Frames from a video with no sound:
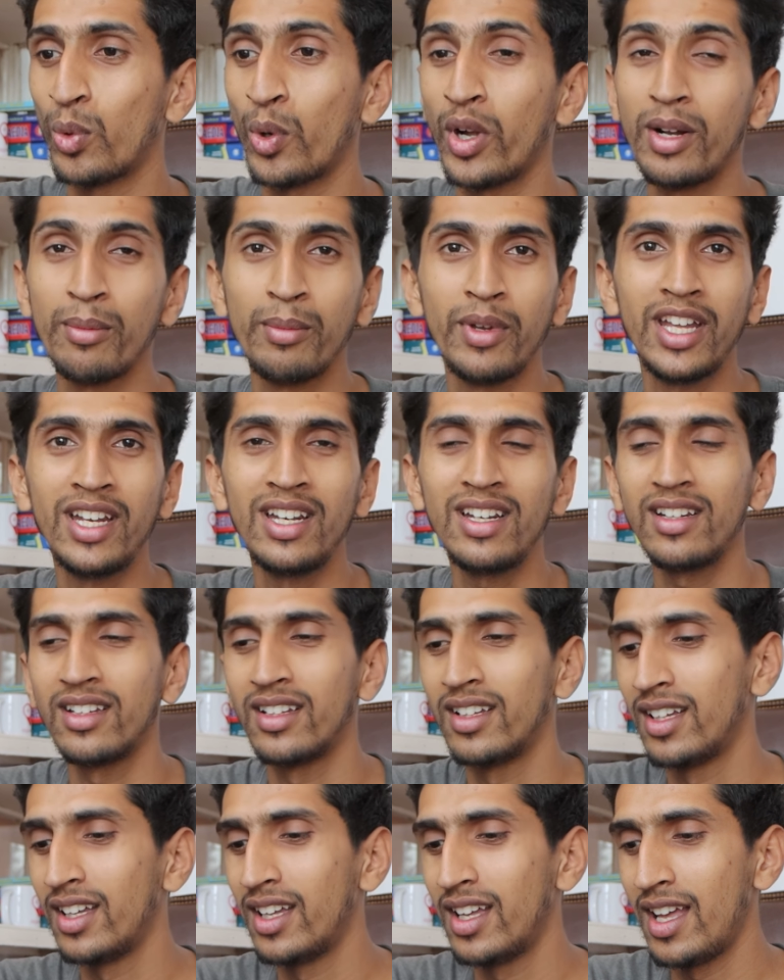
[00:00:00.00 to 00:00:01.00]
void
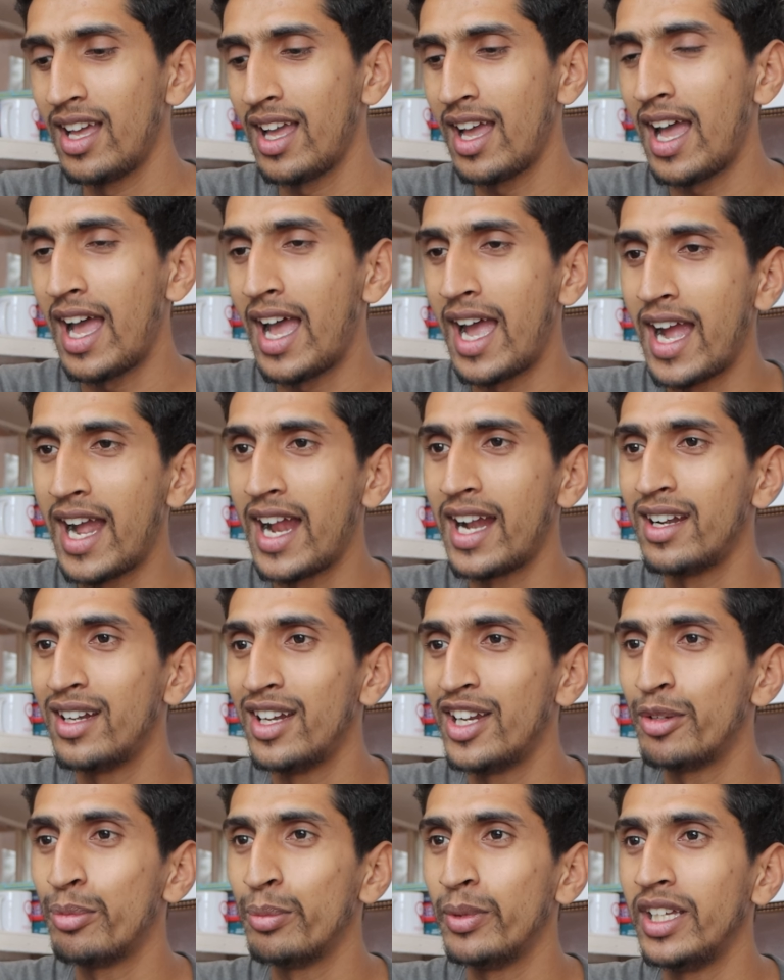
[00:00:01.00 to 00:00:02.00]
main,
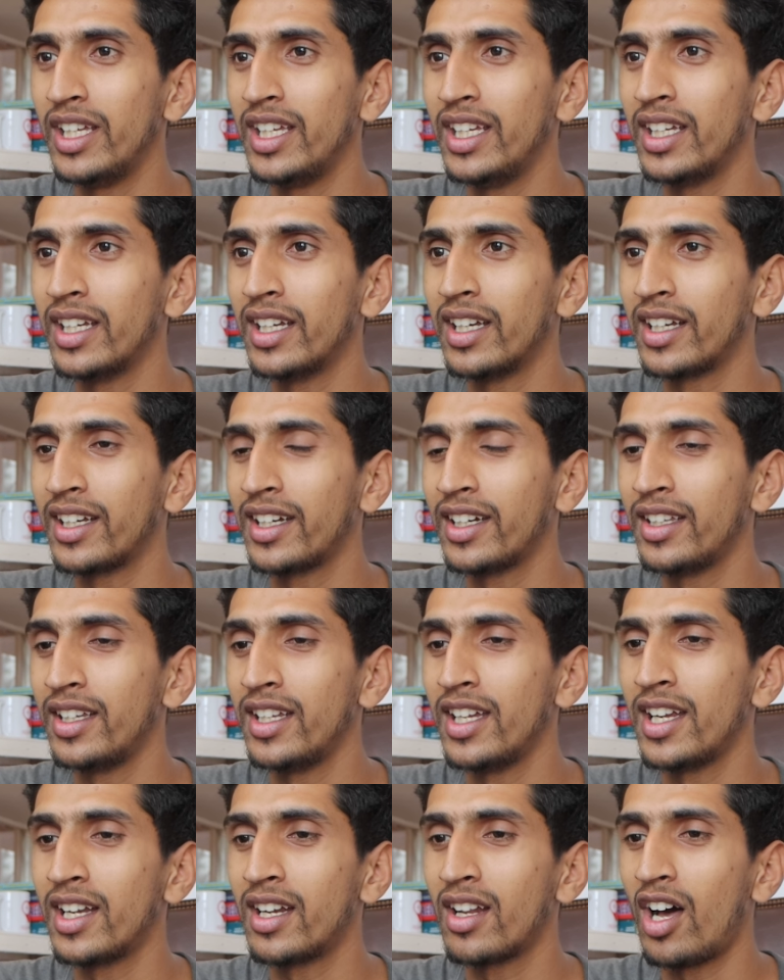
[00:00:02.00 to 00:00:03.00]
and let me
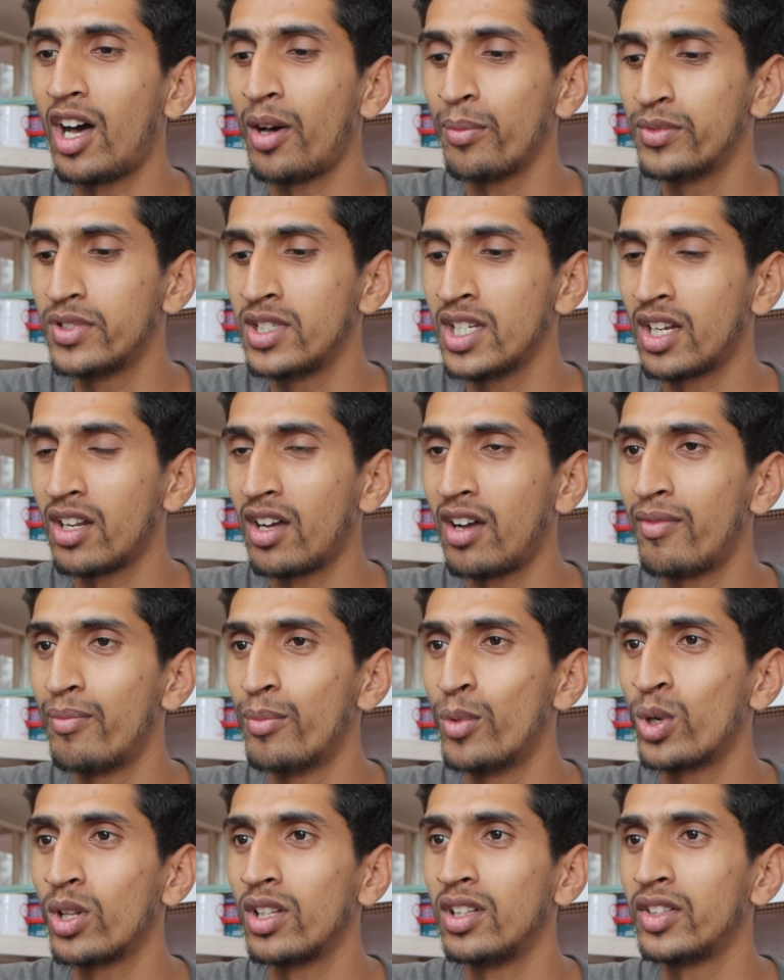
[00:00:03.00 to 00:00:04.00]
create object
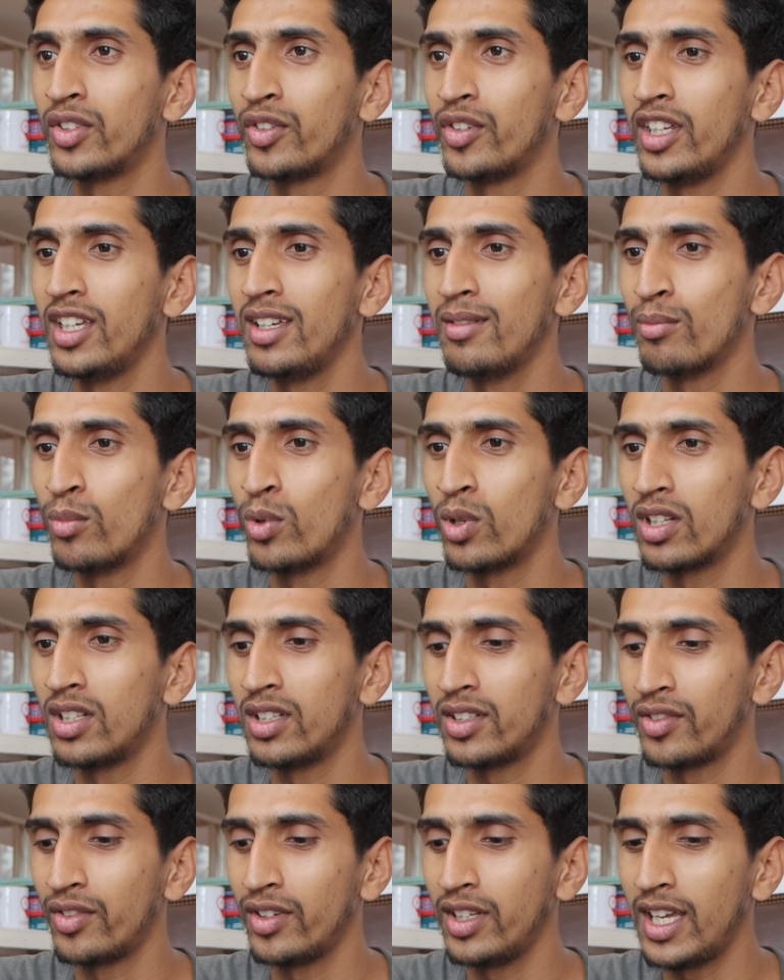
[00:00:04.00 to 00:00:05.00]
of model 3
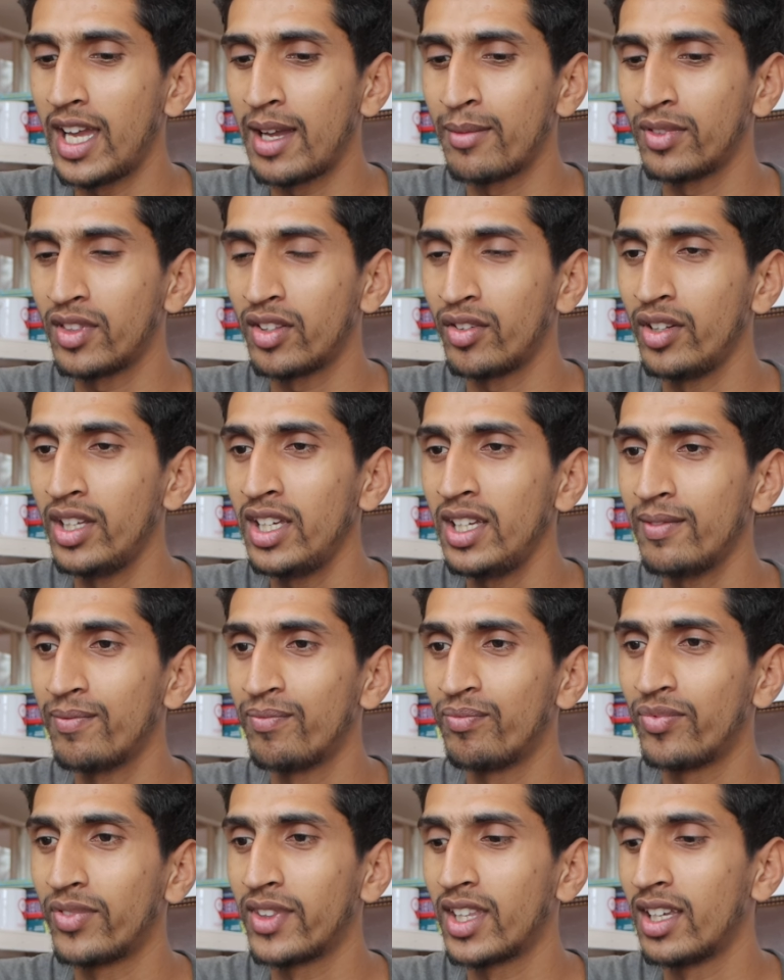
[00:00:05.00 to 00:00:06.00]

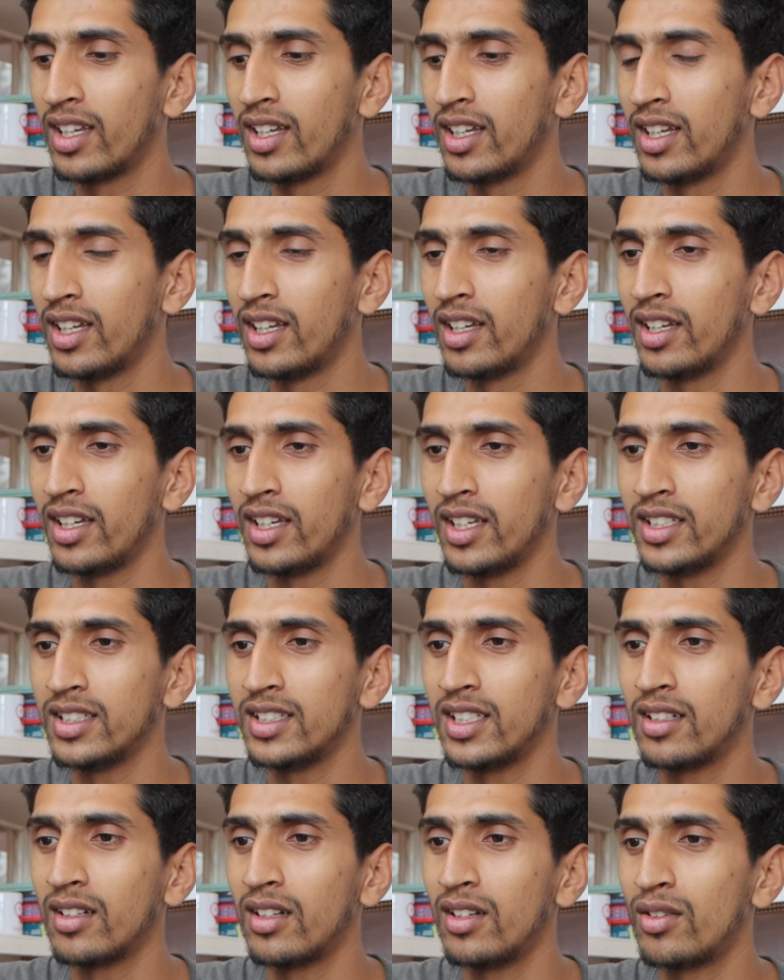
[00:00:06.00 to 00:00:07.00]
m3
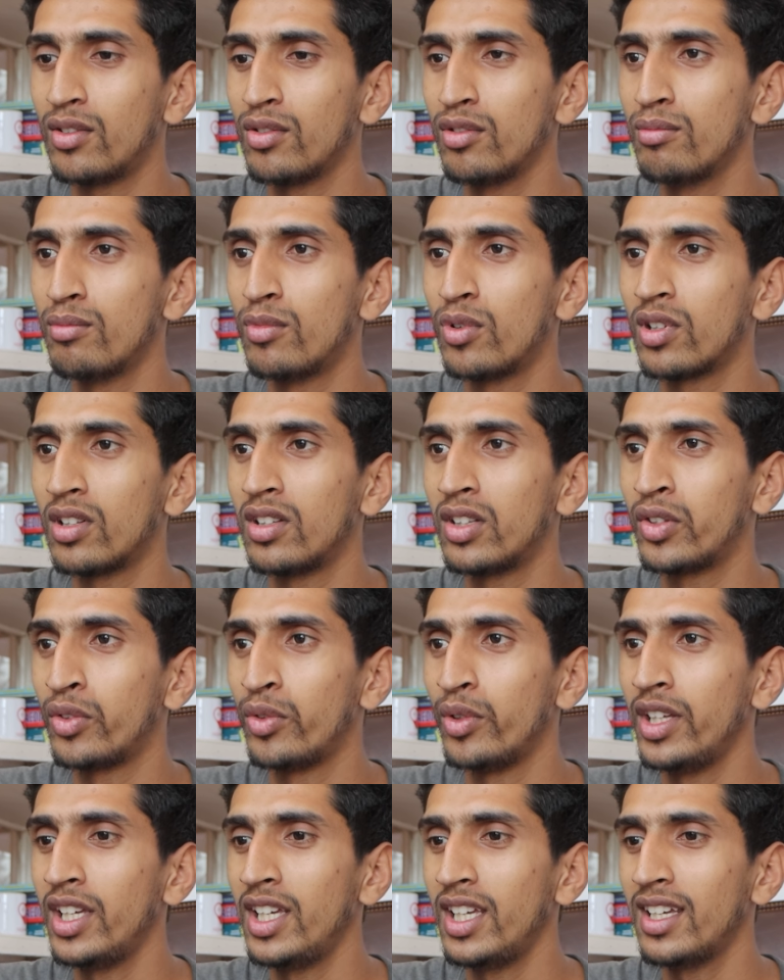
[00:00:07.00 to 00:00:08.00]
is equal to model
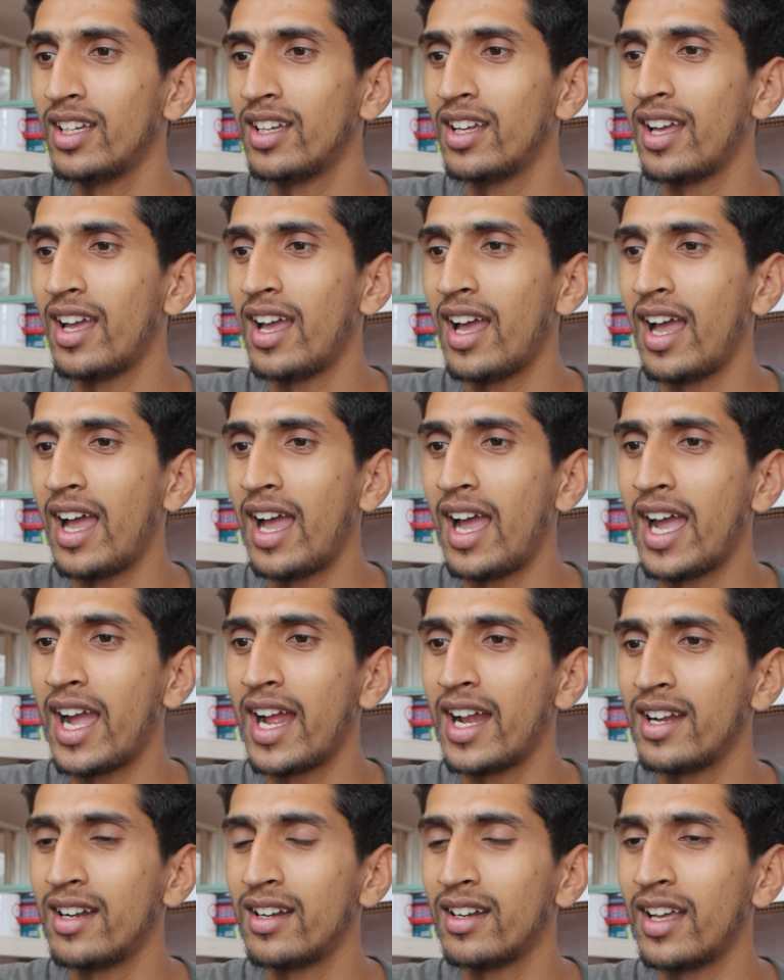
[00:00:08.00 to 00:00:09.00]
3
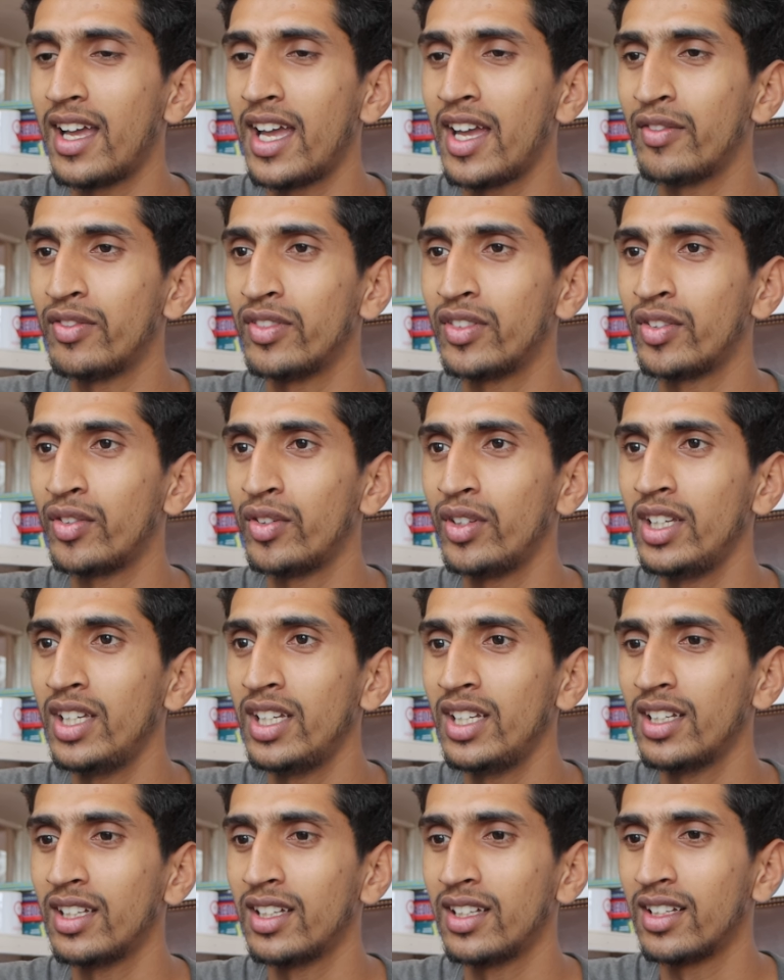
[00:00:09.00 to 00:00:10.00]
and
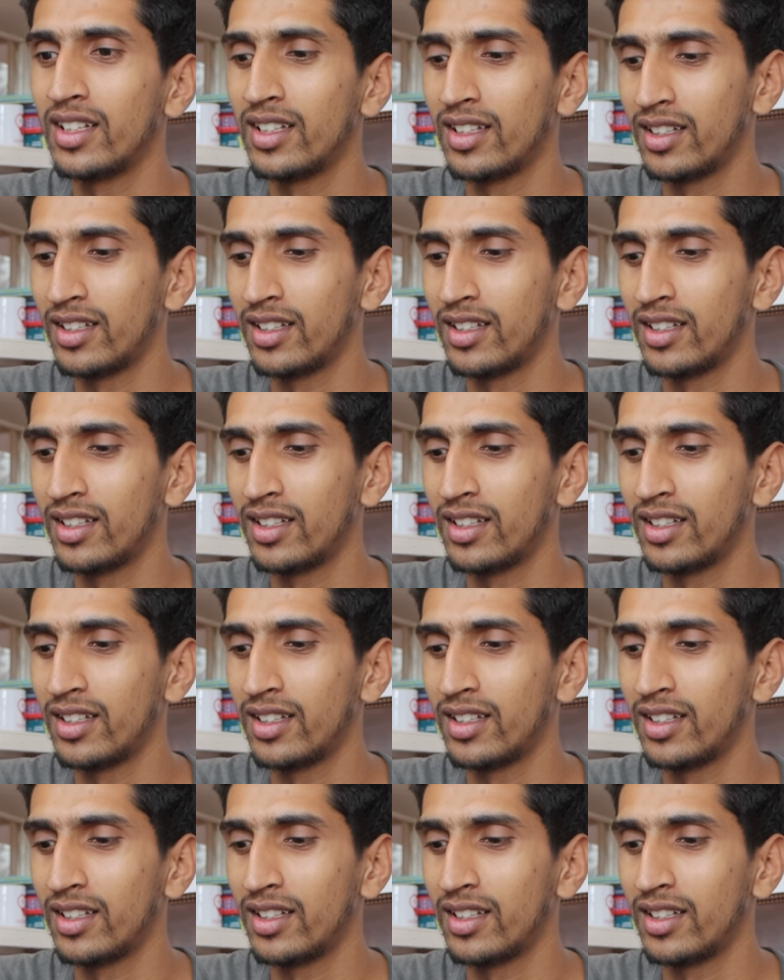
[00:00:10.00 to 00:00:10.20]
m3